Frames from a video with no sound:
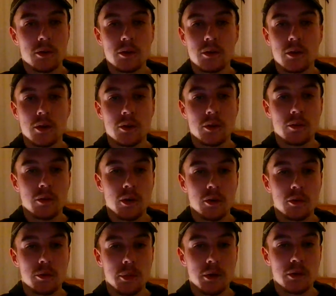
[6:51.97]
it's her
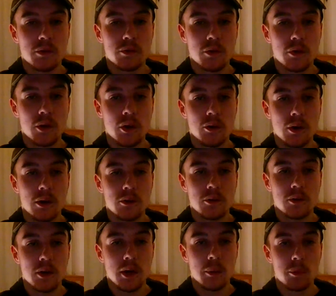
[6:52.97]
first massive run at a Grand
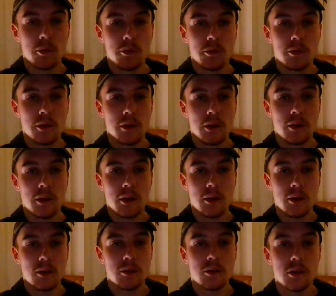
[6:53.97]
Slam, but I
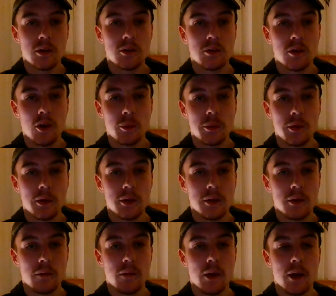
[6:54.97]
think she's going to be
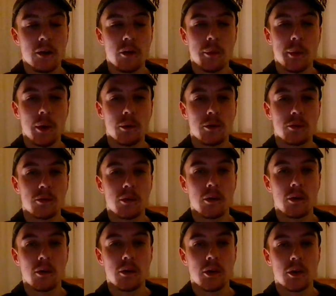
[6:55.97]
hereabouts
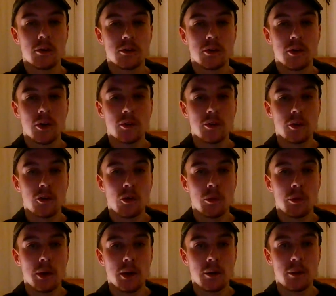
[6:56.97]
for years and years to
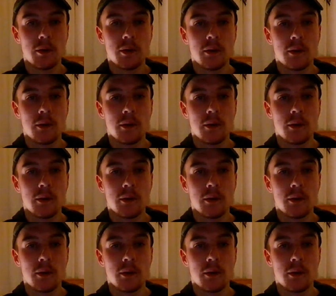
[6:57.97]
come now,